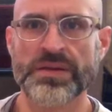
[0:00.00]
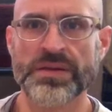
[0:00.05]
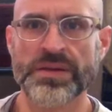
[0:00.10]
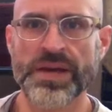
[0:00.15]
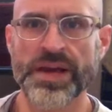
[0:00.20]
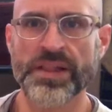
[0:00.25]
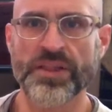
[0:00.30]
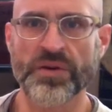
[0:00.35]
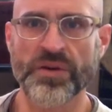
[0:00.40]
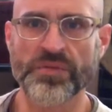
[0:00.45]

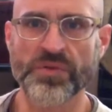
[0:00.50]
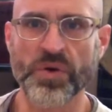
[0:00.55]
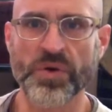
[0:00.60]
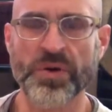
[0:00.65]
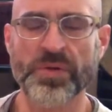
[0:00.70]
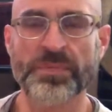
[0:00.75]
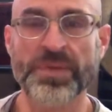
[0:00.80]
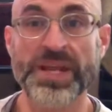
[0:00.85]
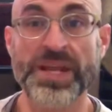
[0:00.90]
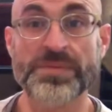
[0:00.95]
Hello
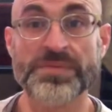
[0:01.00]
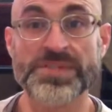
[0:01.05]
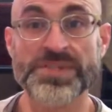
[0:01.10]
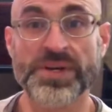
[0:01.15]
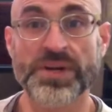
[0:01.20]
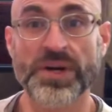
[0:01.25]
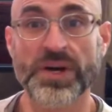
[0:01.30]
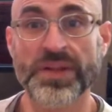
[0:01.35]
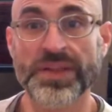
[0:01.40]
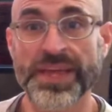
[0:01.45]
everyone, my name is
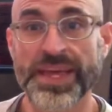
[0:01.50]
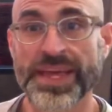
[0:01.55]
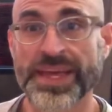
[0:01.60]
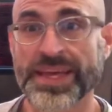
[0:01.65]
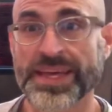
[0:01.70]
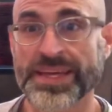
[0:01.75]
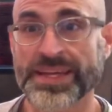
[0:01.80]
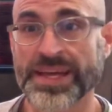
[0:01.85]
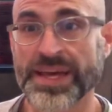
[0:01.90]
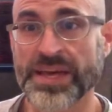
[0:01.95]
Akal
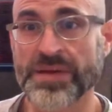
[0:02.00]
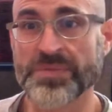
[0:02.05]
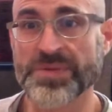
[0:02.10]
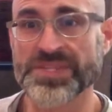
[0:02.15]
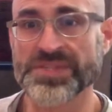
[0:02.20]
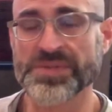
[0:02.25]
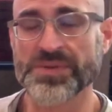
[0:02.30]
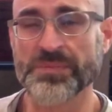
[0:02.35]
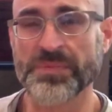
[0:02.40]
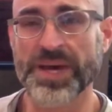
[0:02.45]
and I am a
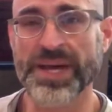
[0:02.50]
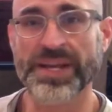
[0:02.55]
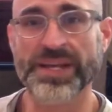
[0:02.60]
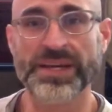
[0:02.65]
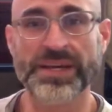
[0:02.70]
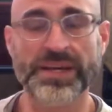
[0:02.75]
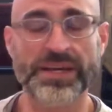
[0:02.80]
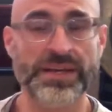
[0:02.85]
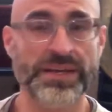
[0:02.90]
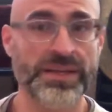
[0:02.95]

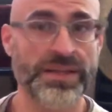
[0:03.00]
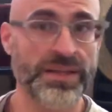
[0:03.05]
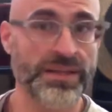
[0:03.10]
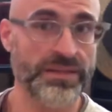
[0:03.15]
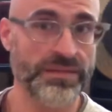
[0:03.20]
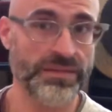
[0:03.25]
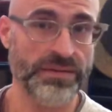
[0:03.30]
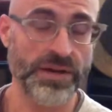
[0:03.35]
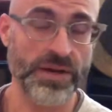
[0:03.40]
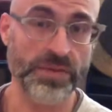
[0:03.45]
somatic
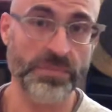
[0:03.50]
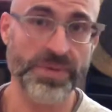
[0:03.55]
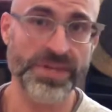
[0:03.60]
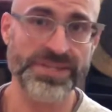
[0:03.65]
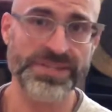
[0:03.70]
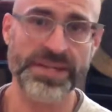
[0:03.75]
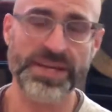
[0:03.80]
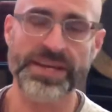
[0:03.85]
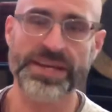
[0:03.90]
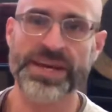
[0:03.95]

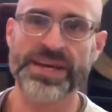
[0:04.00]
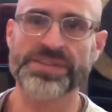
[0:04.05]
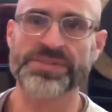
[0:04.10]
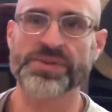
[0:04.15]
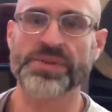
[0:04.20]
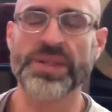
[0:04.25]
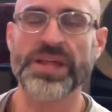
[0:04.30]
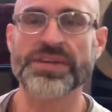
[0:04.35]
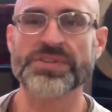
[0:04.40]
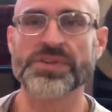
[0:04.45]
therapist and
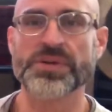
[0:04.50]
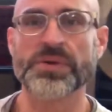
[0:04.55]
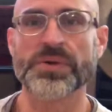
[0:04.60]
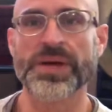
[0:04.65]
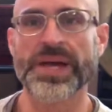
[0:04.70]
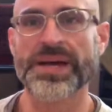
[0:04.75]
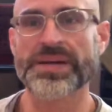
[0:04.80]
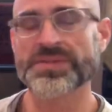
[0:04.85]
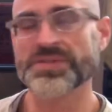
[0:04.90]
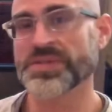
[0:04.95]
astrological
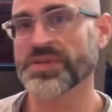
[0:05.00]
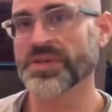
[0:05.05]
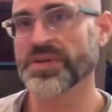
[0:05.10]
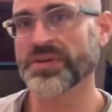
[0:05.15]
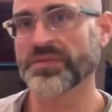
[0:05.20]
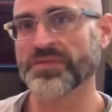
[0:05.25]
counselor.